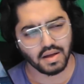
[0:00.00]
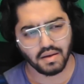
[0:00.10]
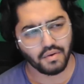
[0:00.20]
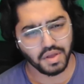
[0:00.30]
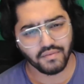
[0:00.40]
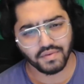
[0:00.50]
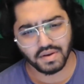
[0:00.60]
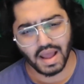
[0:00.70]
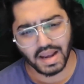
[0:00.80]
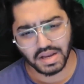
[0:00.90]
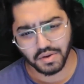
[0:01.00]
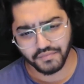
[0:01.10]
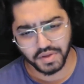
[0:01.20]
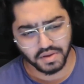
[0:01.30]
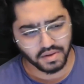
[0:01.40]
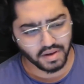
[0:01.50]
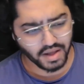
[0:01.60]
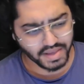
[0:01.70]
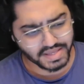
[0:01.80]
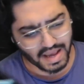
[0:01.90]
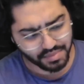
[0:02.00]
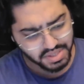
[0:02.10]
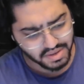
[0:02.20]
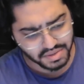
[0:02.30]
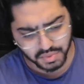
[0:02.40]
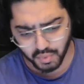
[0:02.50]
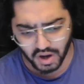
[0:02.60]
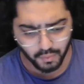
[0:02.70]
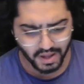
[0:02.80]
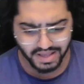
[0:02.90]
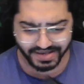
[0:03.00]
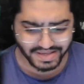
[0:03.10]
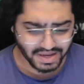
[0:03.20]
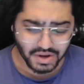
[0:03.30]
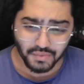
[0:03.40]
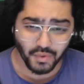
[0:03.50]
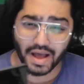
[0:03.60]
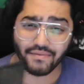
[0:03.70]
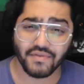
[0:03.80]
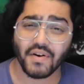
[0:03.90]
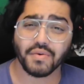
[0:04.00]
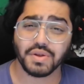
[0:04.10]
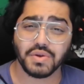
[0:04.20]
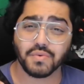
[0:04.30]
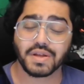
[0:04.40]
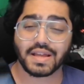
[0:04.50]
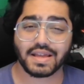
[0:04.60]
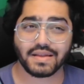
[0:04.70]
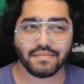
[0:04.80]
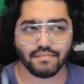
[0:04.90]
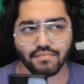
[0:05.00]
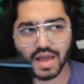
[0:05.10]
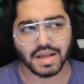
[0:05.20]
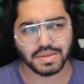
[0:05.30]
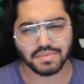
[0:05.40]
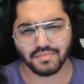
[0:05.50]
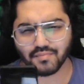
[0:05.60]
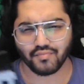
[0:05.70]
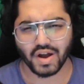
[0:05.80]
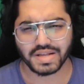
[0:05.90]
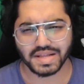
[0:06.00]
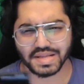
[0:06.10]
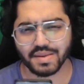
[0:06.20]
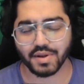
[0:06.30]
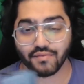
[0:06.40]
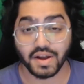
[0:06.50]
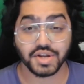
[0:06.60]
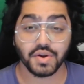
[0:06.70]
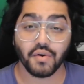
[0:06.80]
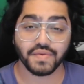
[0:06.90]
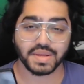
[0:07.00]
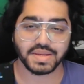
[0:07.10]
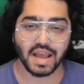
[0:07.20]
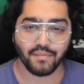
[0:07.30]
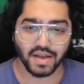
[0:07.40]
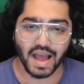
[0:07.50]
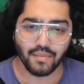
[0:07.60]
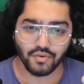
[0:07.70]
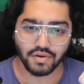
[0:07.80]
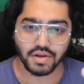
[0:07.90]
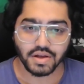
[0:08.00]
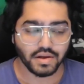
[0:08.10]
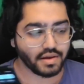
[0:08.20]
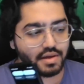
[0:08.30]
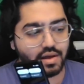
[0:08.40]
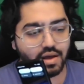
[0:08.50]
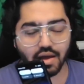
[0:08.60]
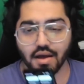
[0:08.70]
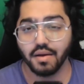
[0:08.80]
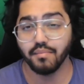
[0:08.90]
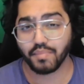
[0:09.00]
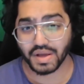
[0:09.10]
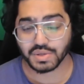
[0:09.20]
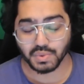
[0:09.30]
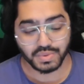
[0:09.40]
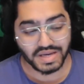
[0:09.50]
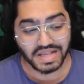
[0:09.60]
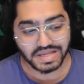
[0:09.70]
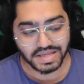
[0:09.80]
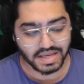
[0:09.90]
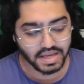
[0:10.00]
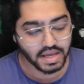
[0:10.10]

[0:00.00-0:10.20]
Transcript: or even any of the other Samsungs, Huawei's, whatever phone that's priced in a similar range and offers the same camera pixel density.